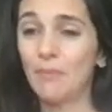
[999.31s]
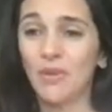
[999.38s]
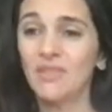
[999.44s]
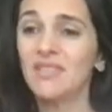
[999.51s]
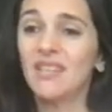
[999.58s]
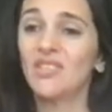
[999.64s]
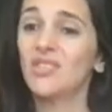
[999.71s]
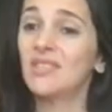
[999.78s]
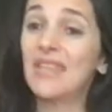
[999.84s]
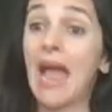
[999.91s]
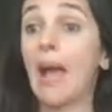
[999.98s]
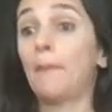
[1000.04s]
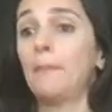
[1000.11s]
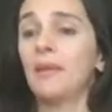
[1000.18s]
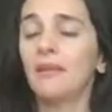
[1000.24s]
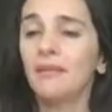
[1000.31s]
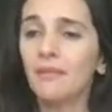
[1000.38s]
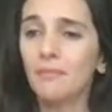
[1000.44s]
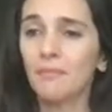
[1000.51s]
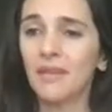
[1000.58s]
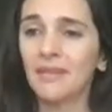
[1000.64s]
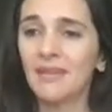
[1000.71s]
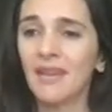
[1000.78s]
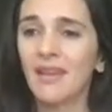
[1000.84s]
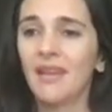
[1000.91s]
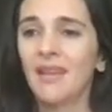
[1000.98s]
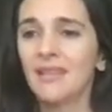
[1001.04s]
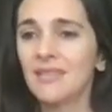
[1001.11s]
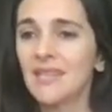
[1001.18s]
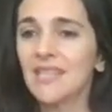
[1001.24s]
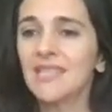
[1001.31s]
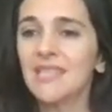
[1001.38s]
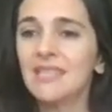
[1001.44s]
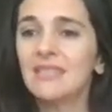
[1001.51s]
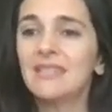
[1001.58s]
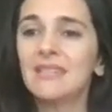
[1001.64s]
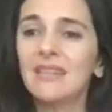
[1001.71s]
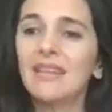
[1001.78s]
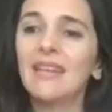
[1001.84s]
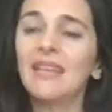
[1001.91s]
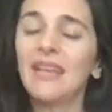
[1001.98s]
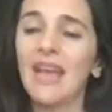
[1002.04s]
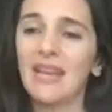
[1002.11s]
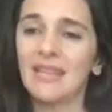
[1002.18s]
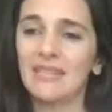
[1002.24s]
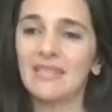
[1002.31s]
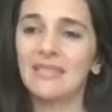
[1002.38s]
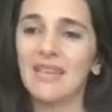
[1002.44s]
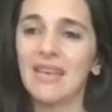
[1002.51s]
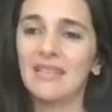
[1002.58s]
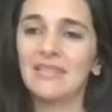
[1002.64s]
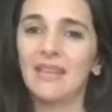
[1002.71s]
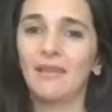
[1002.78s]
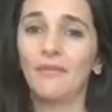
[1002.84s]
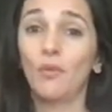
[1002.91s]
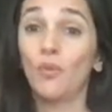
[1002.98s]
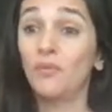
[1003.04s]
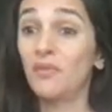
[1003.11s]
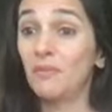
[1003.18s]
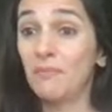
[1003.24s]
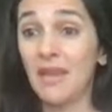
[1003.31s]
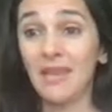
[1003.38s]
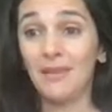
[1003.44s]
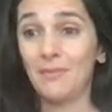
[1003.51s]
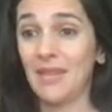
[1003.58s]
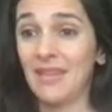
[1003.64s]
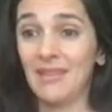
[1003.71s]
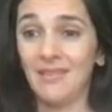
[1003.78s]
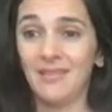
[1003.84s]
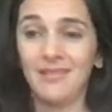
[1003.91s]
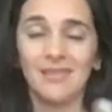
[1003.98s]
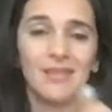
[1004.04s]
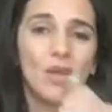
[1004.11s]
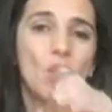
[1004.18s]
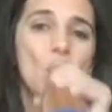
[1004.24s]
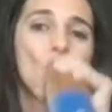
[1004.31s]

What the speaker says: I'm not saying it just happened, but consistently exercising over many, many years.